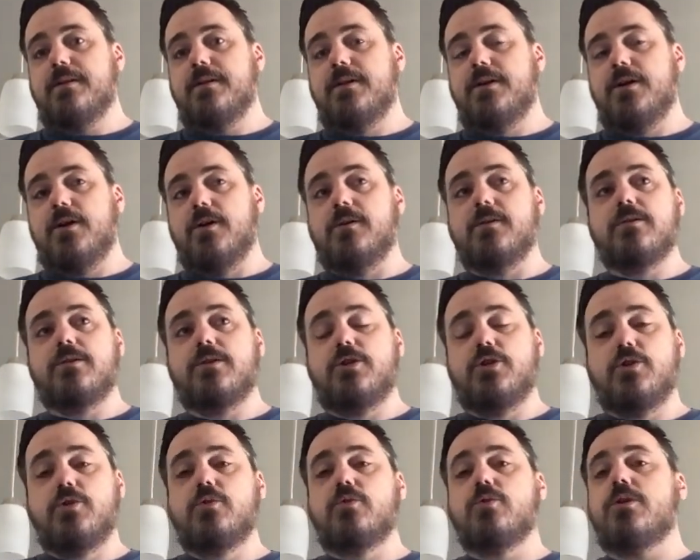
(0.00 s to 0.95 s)
You know,
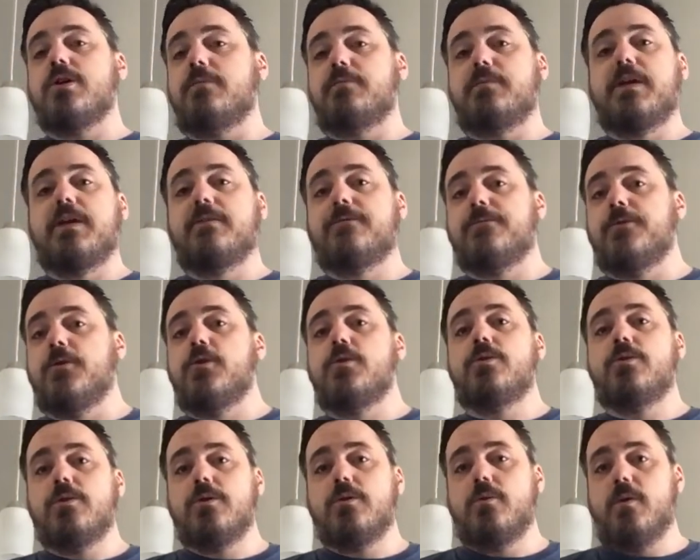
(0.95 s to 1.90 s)
you could be
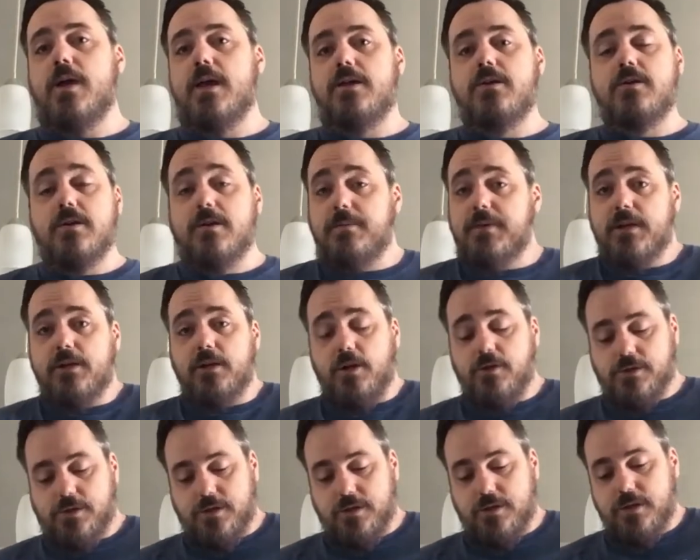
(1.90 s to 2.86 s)
further away, you could be
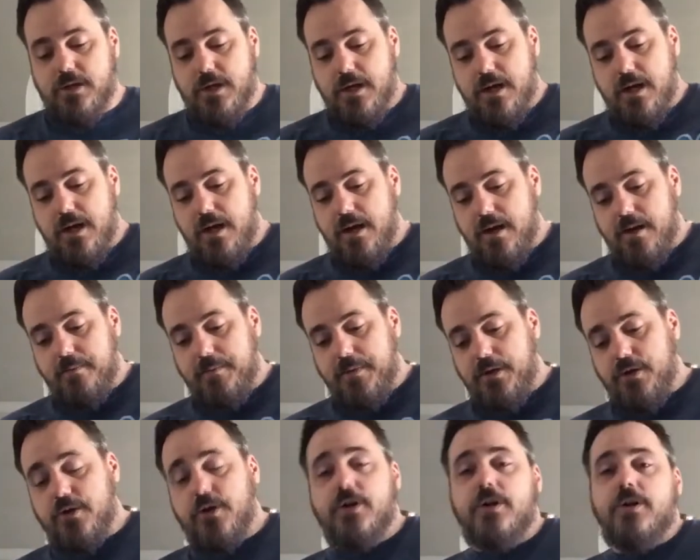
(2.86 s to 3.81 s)
closer,
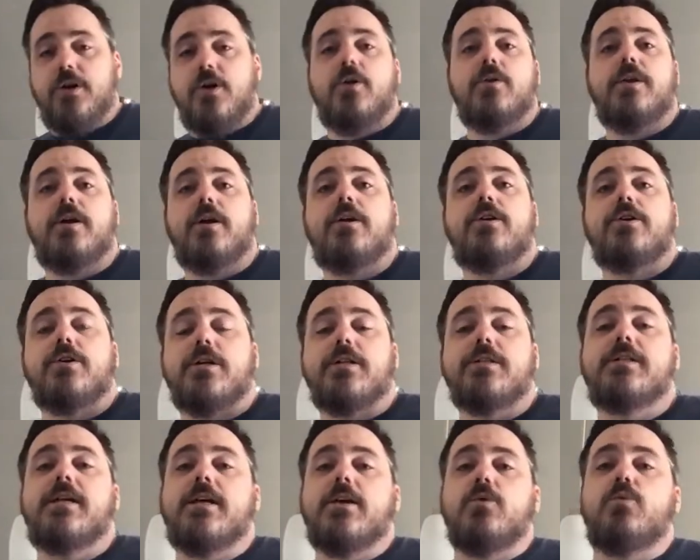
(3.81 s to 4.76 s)
but you're going to go there. You're
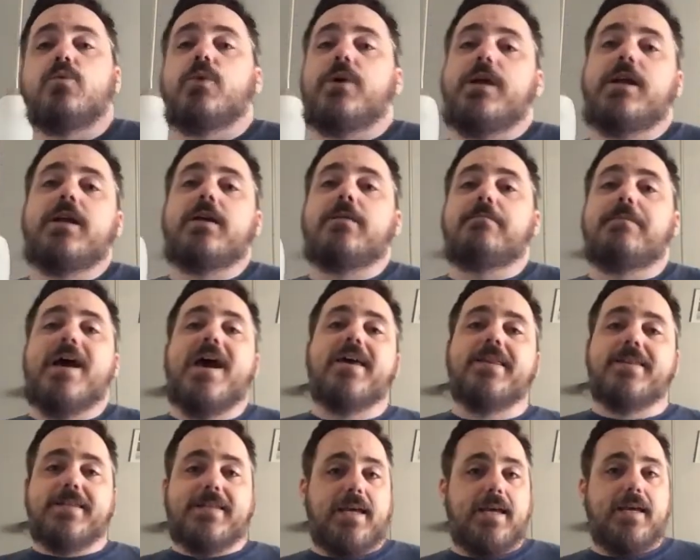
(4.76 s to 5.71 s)
going to take a reading and
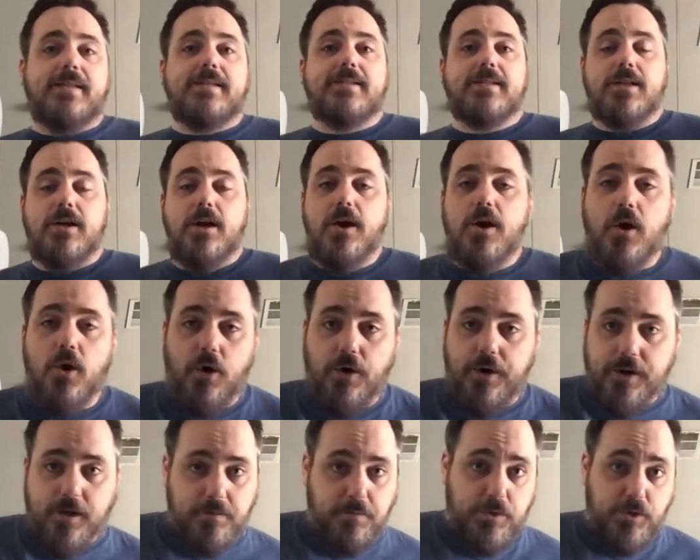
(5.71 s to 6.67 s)
math test
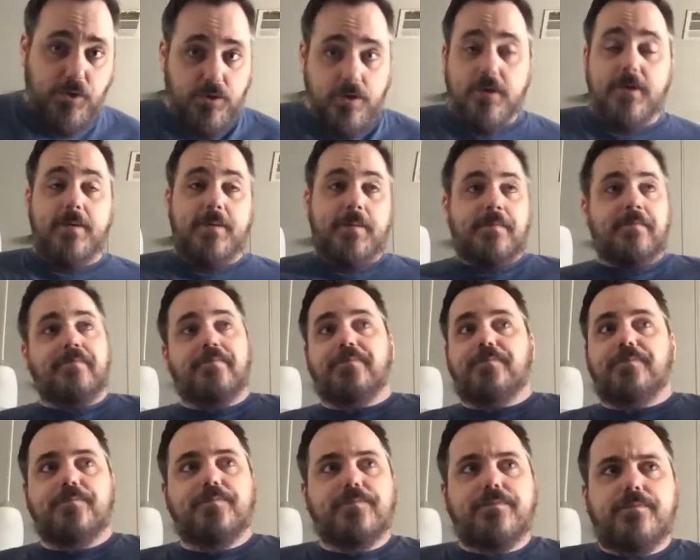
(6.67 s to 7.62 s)
on a computer.
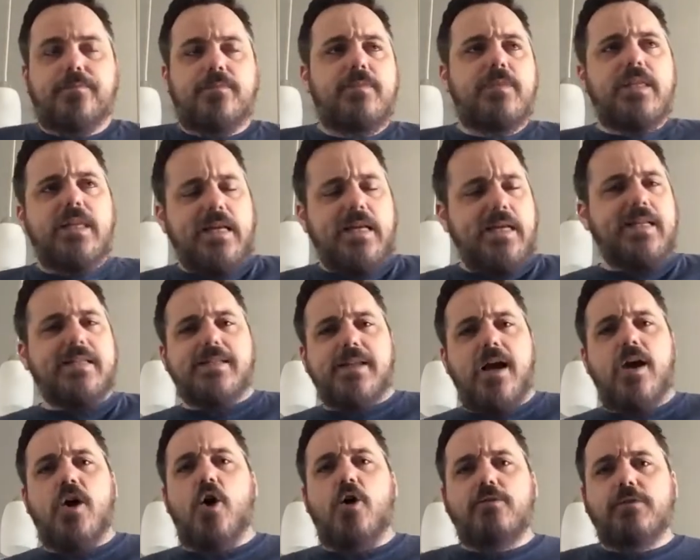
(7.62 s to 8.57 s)
It's
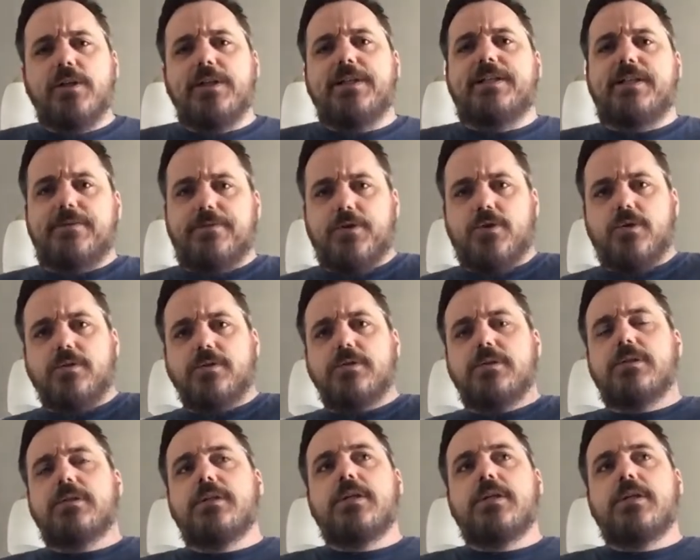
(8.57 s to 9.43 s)
not overly difficult.